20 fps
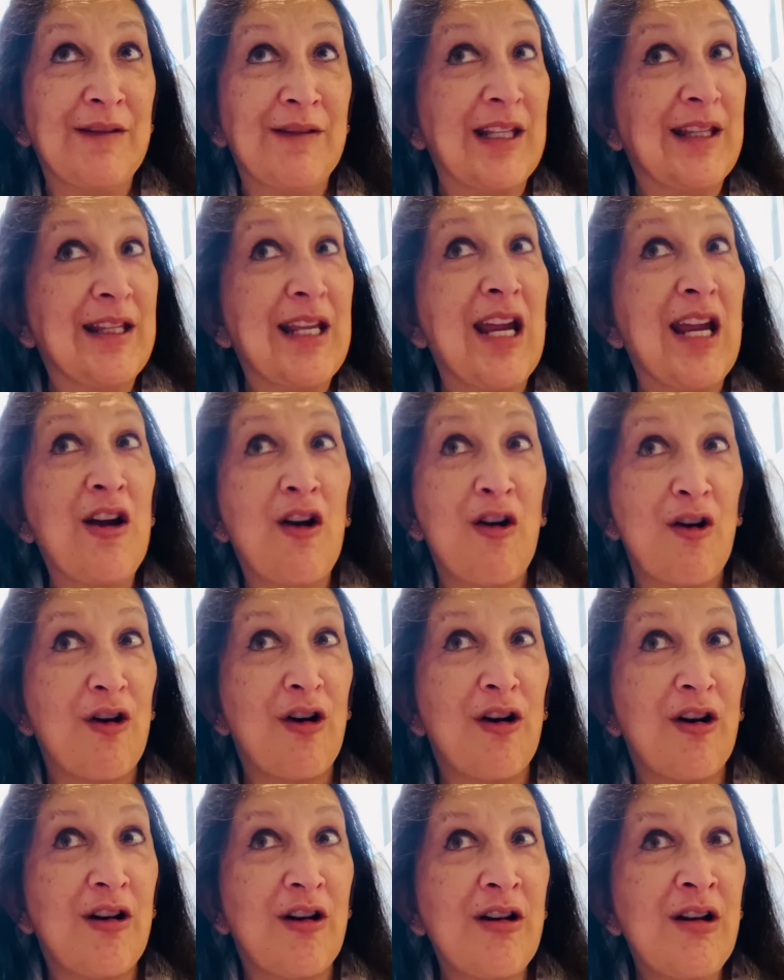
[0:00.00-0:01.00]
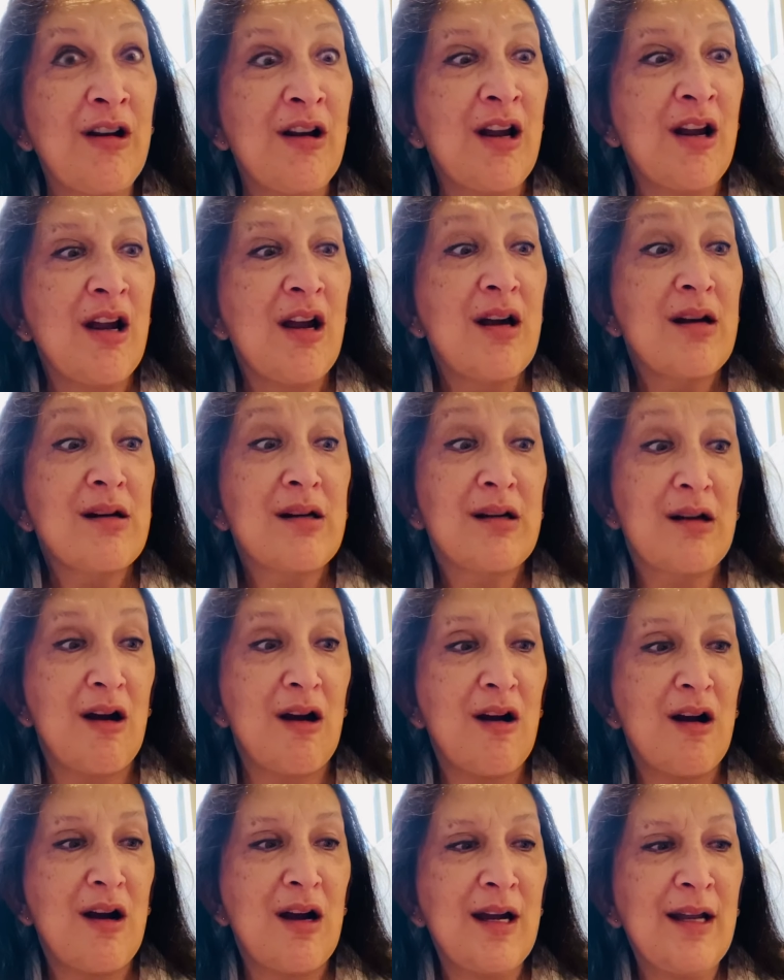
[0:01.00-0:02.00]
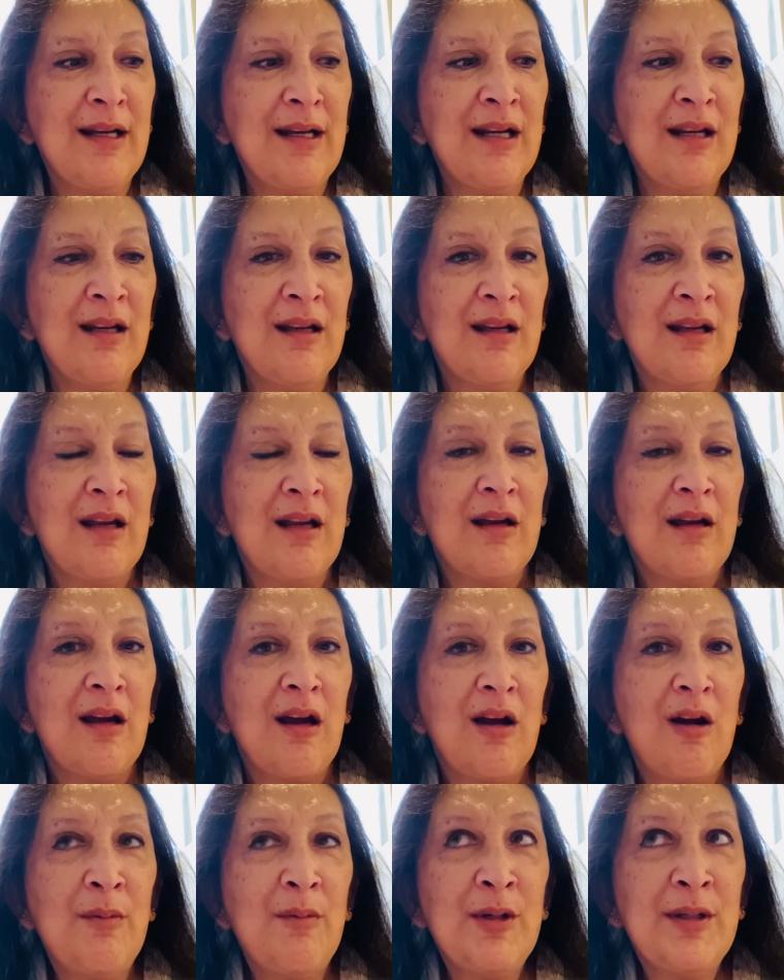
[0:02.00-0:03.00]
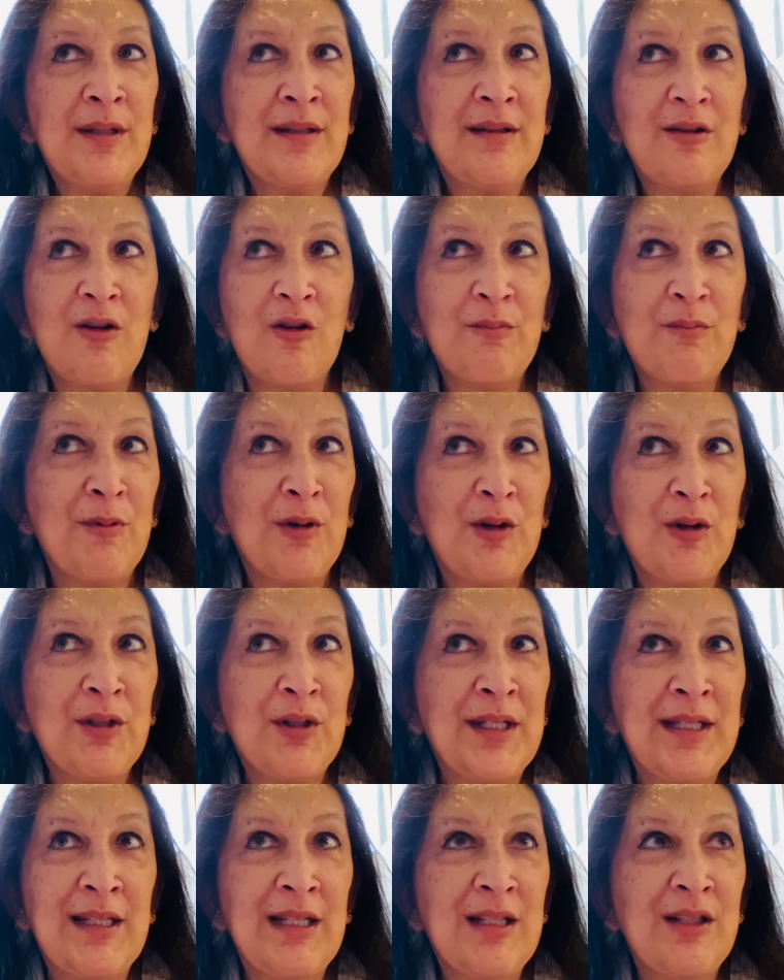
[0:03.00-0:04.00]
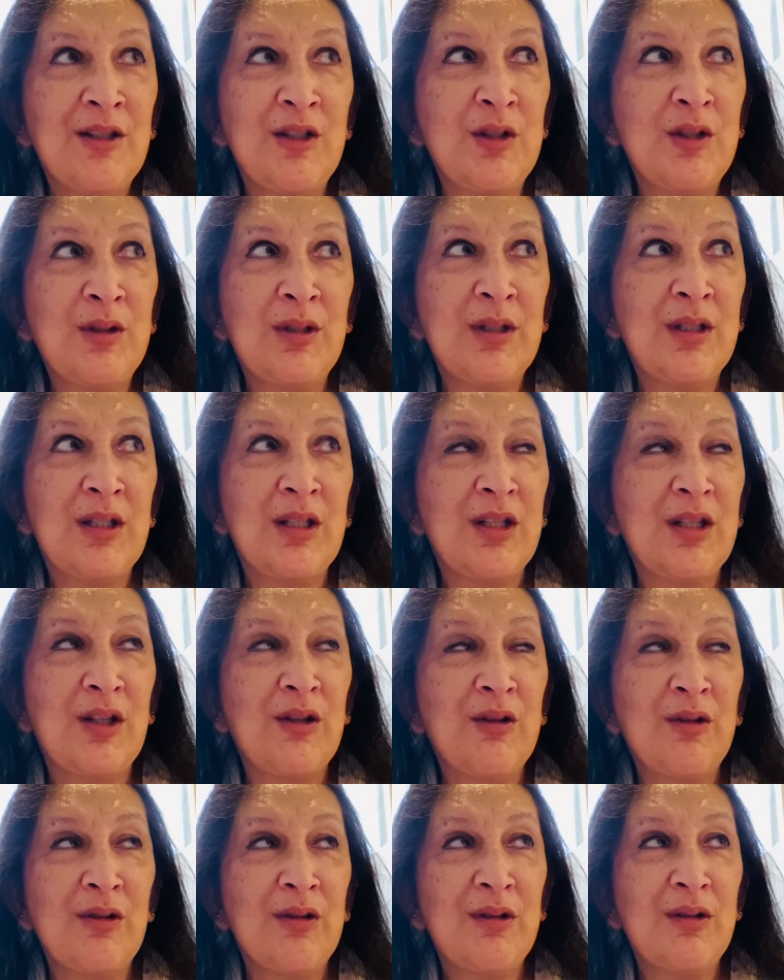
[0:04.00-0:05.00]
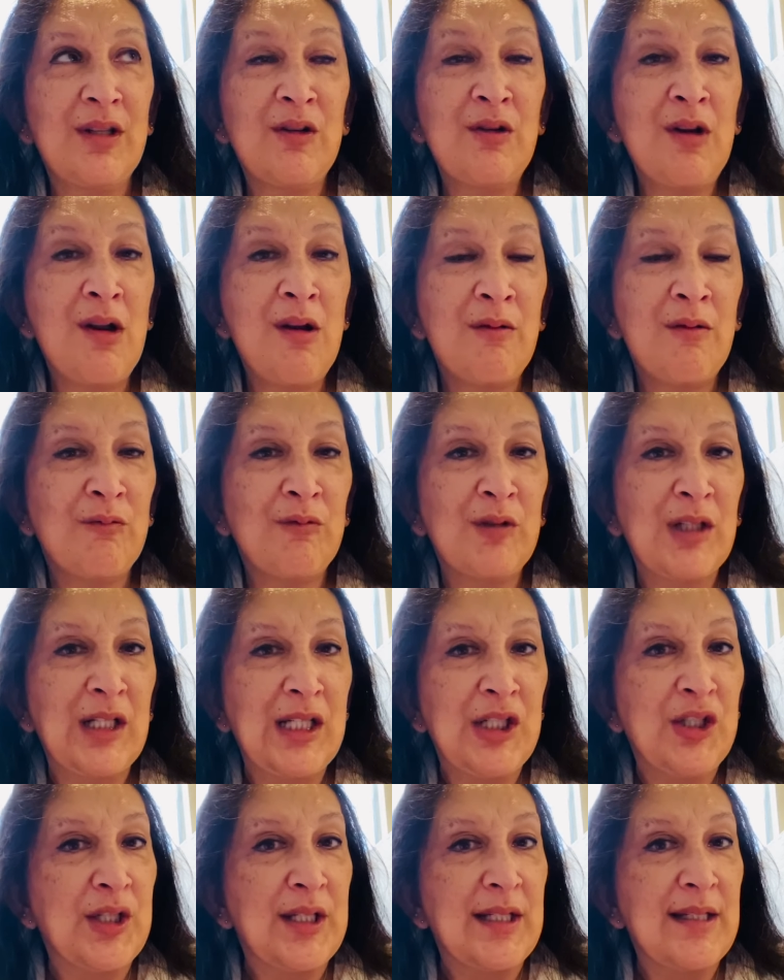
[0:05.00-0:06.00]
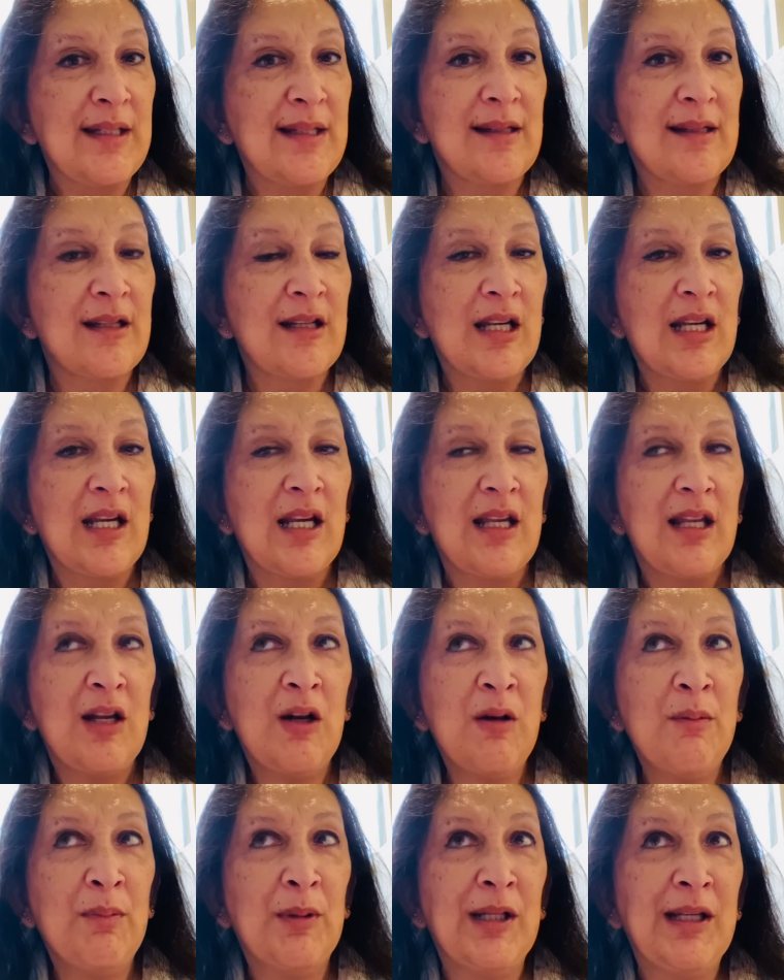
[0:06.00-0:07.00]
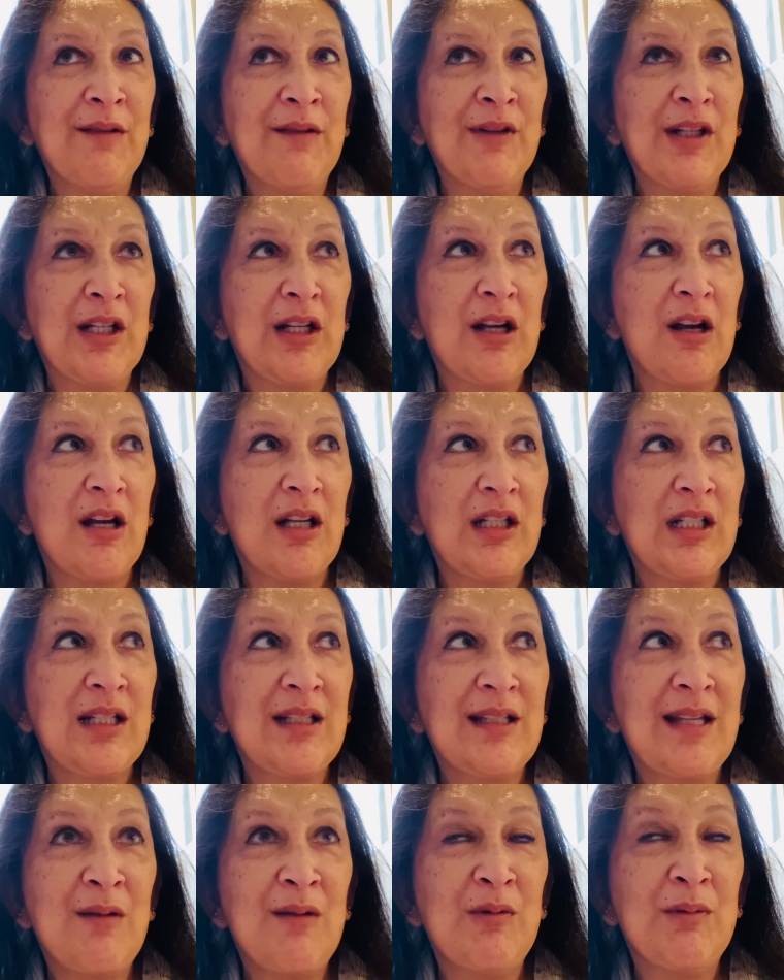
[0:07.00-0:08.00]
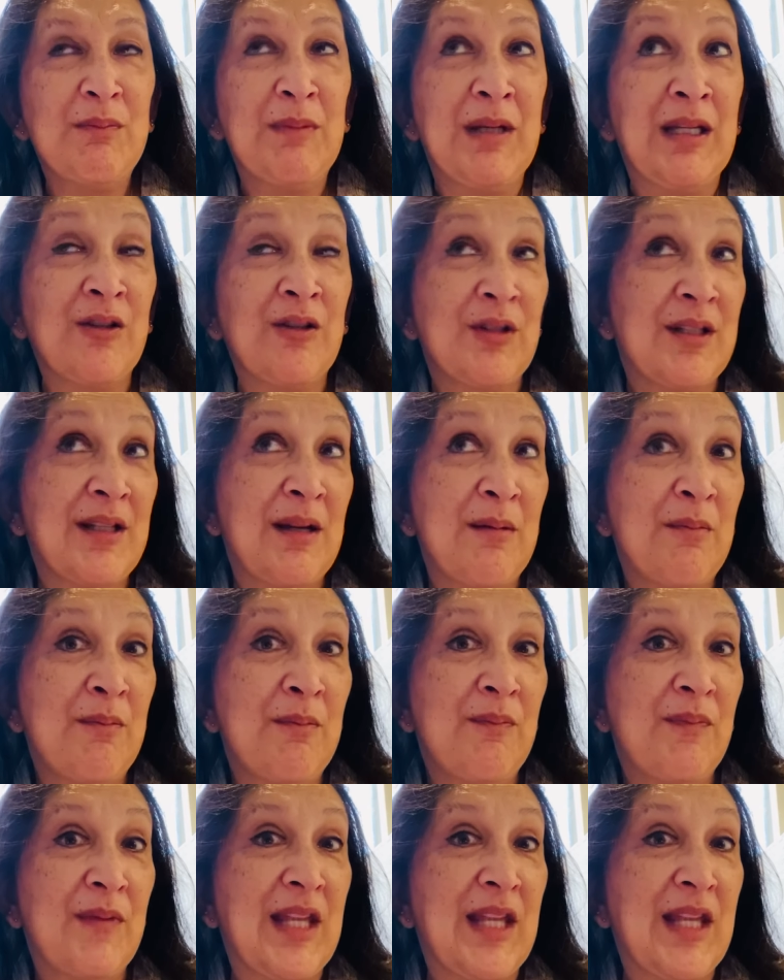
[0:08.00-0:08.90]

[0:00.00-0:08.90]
that they are God. Almost, narcissists they're not religious. They don't believe in God because that would mean there's someone